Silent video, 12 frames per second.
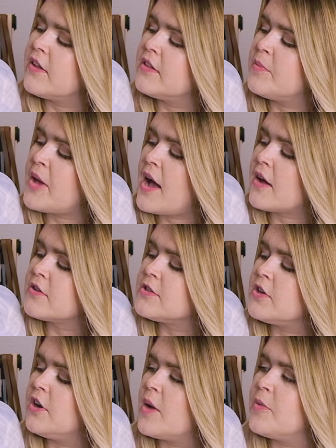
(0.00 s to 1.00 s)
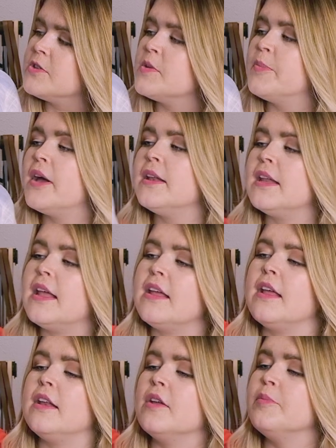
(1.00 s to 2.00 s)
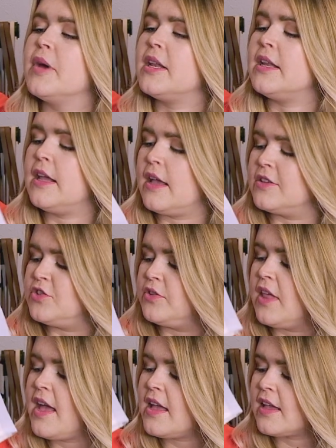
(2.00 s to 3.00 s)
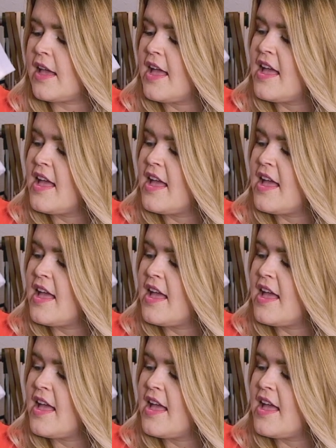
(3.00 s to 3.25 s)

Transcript: in the back, so you're able to button it and unbutton it as you'd like.